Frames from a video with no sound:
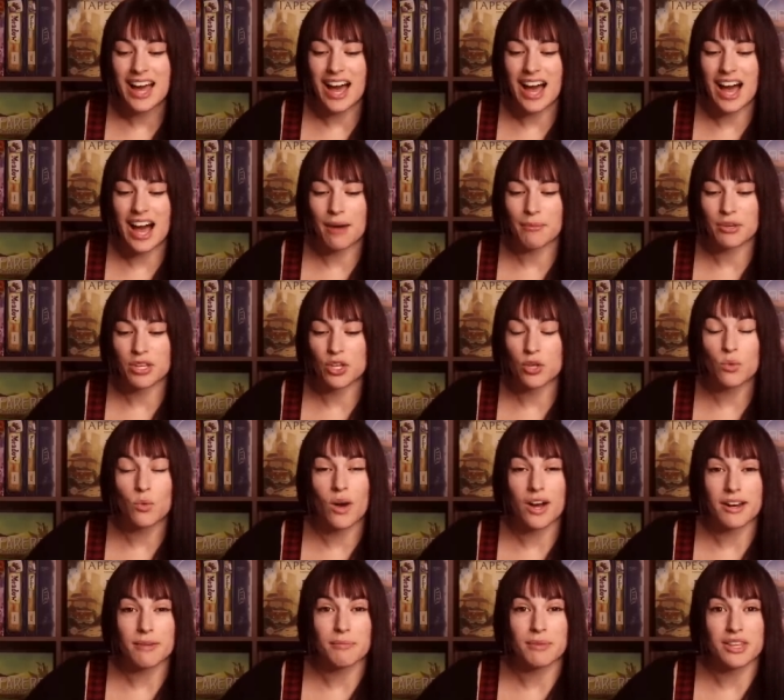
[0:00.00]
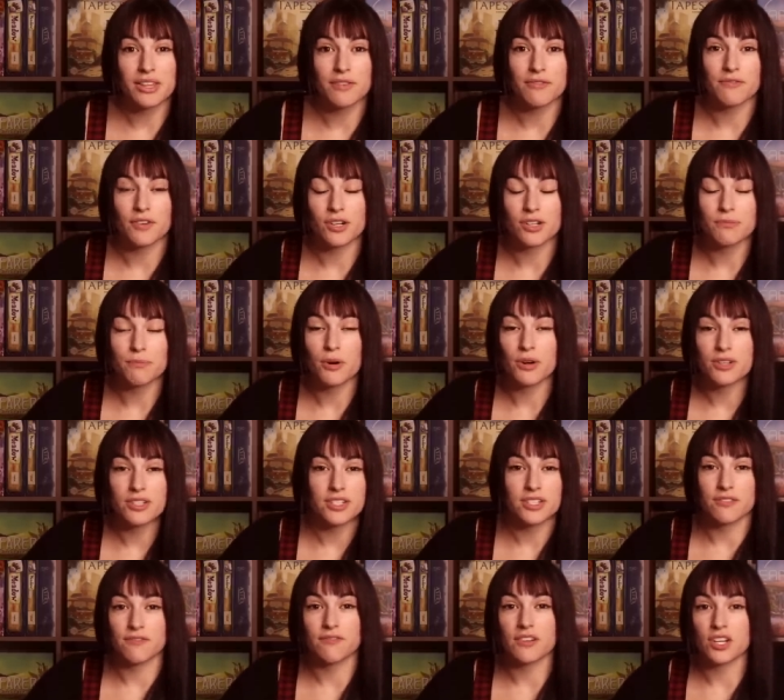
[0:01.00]
Um, you want to be the first person
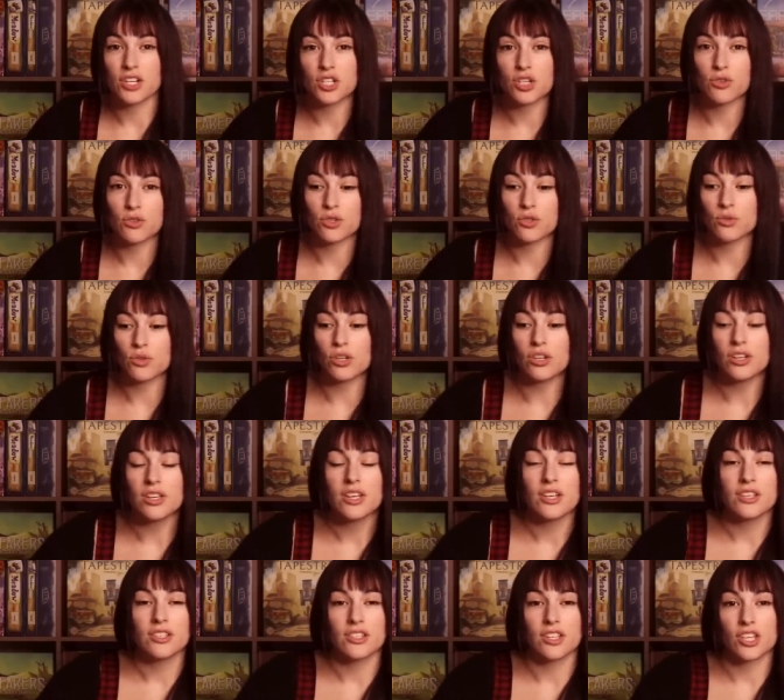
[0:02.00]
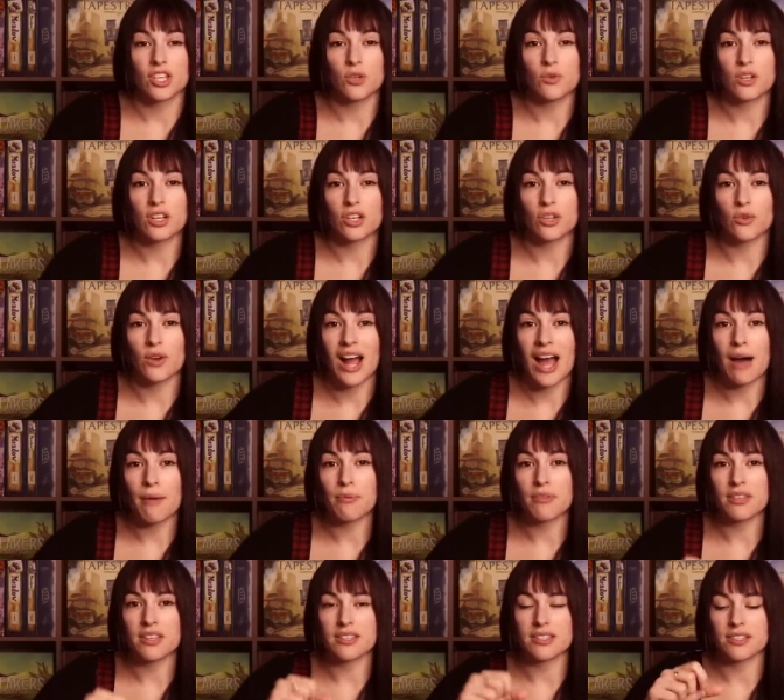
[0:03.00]
to finish your doodle so that you can
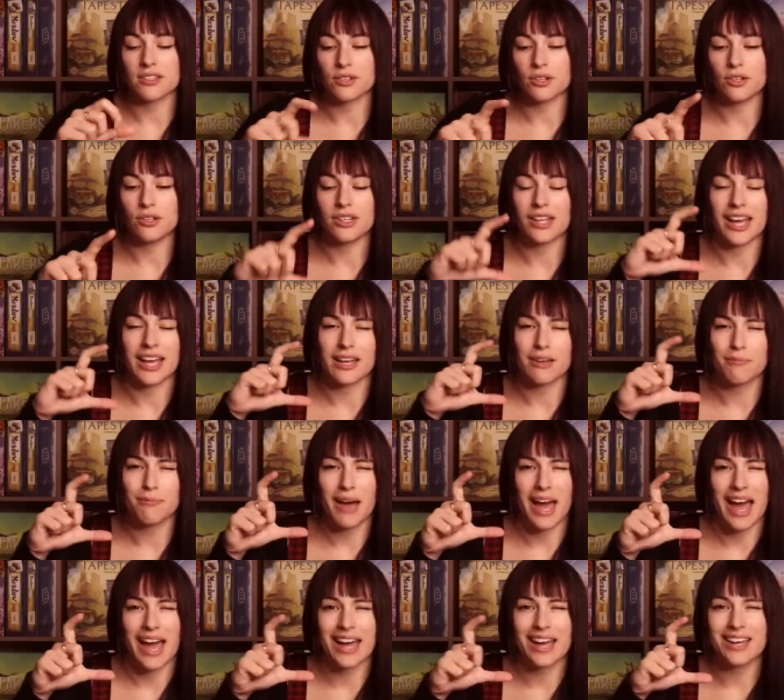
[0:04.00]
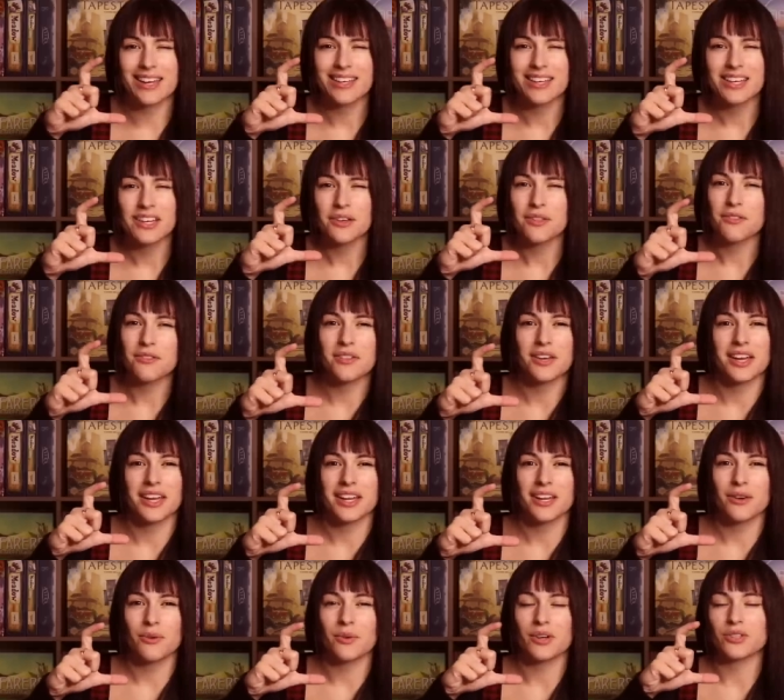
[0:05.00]
grab this little like peg
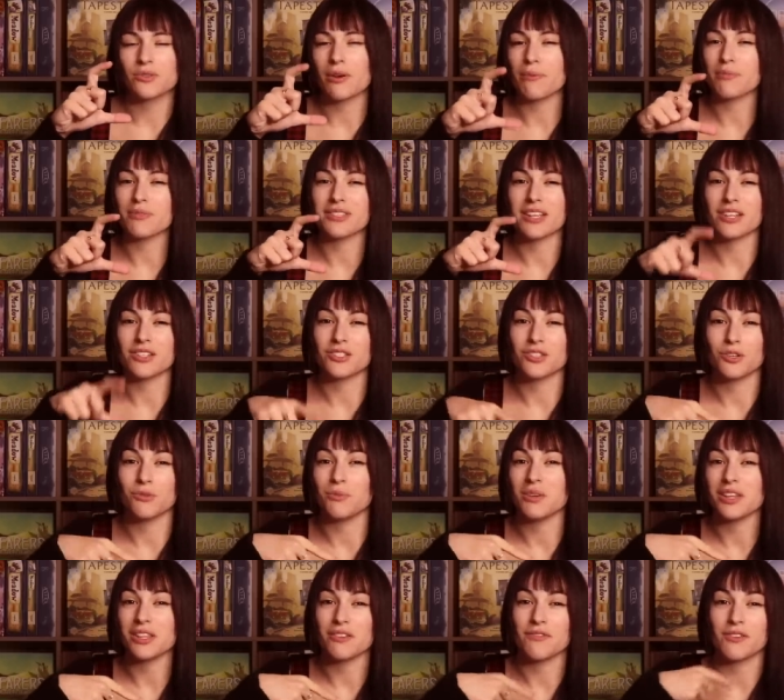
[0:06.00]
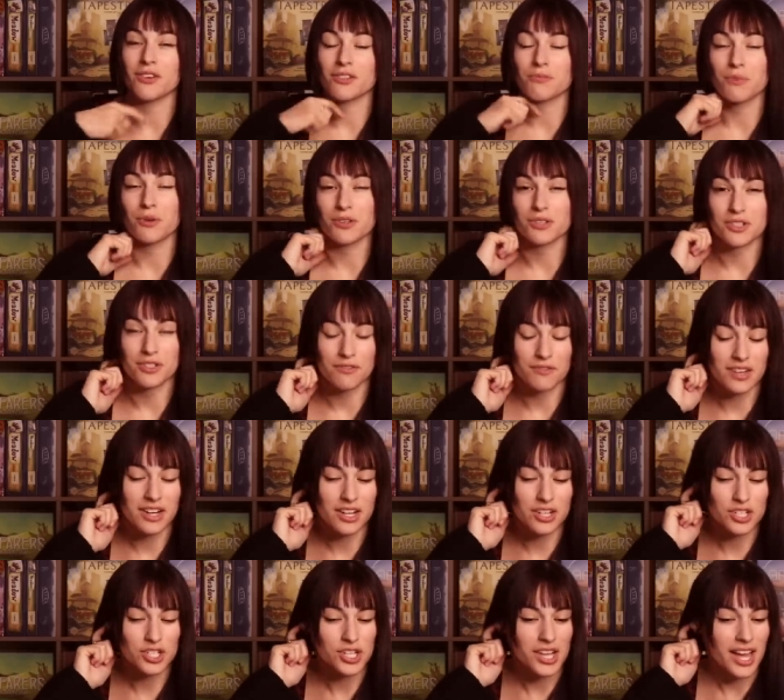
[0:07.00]
thing, which represents you being the first person to
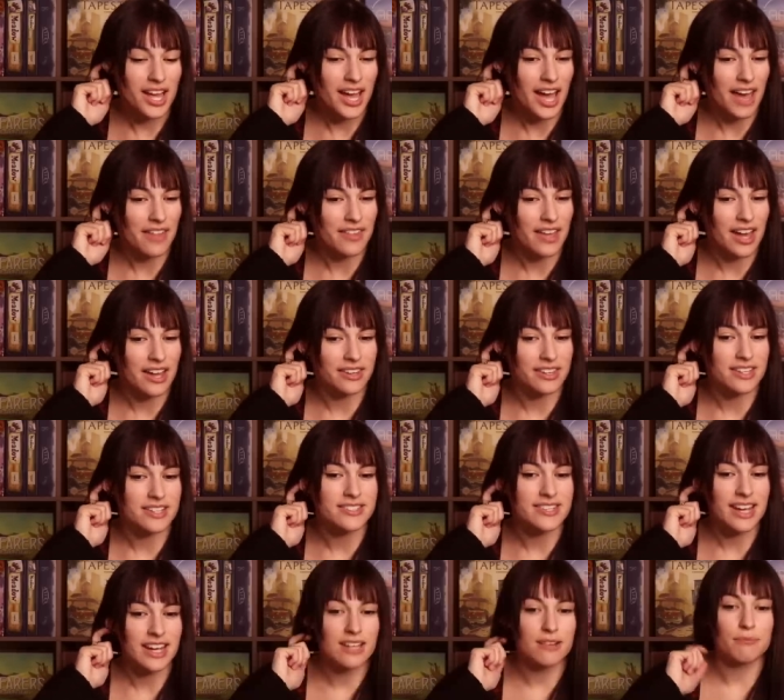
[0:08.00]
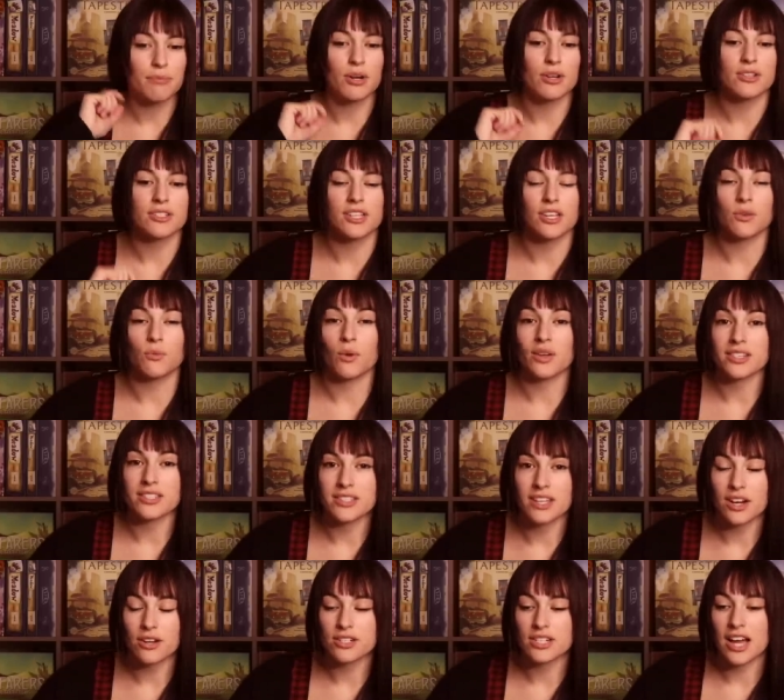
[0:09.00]
finish. And then the second person, once
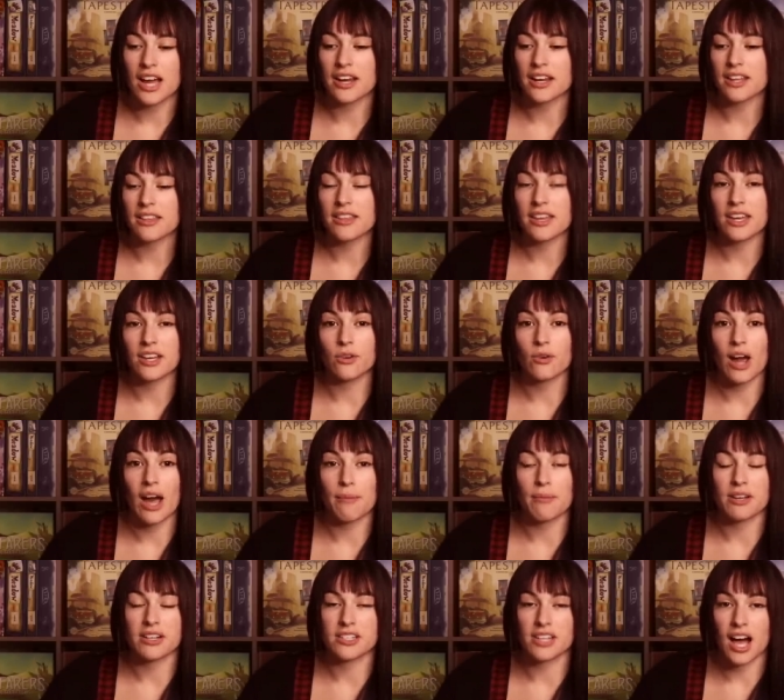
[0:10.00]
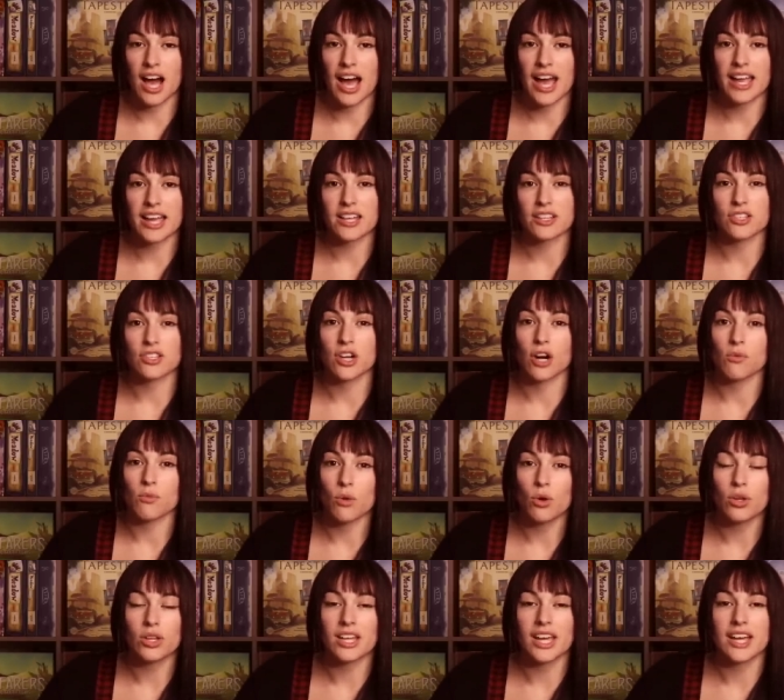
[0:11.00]
they're done, they grab a die and start
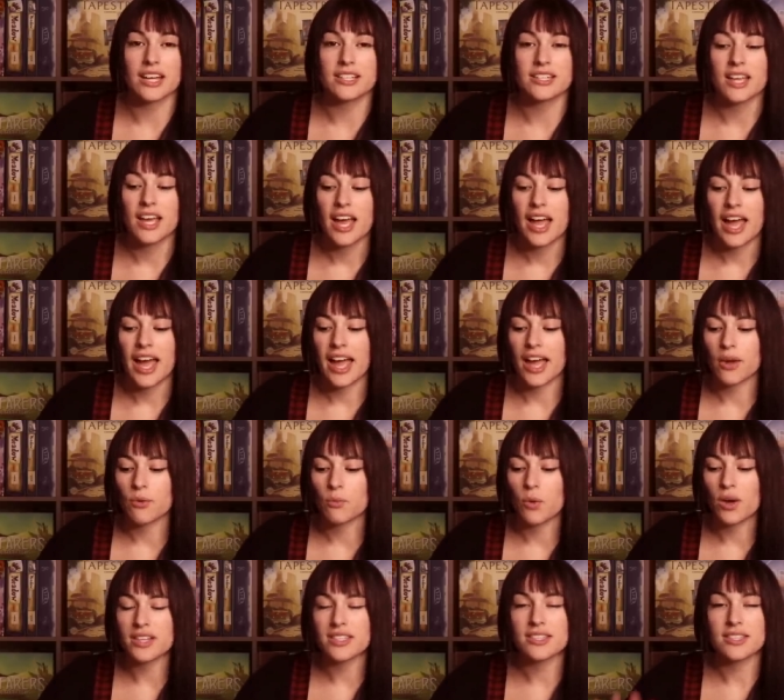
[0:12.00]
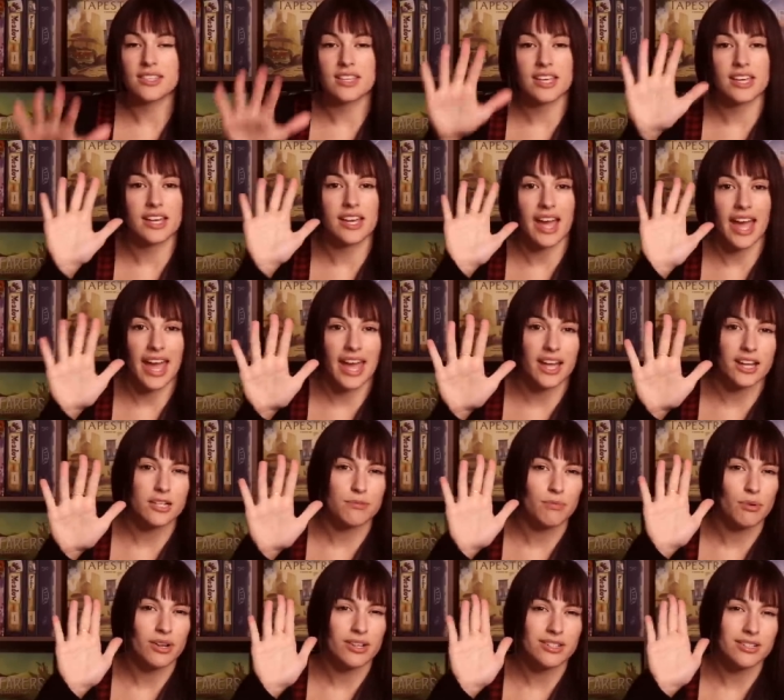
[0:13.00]
rolling it. And once the
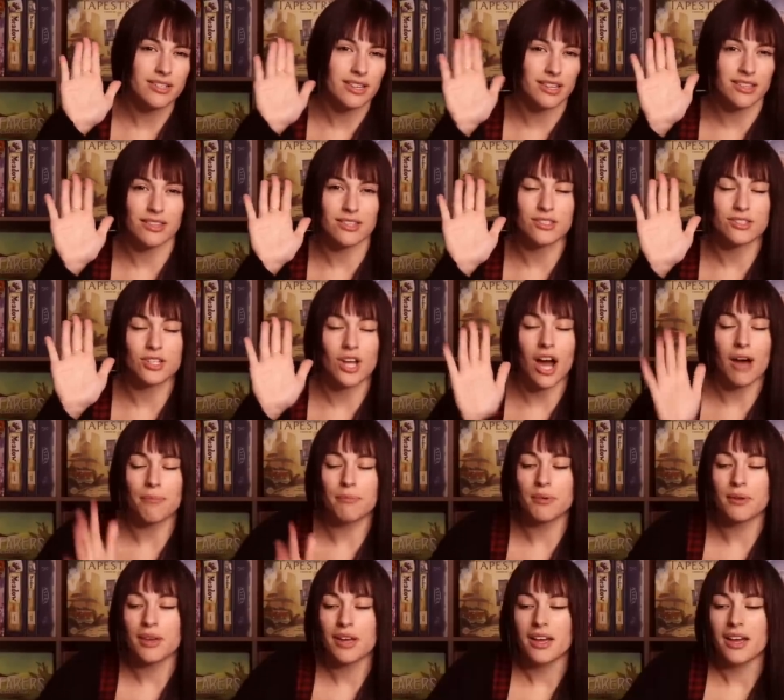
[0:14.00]
handprint, like the stop,